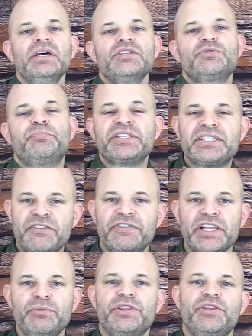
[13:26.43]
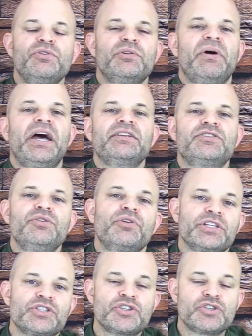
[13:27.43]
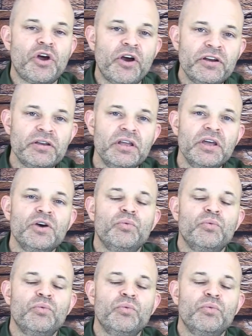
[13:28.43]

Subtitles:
specifically with you in mind, so you can start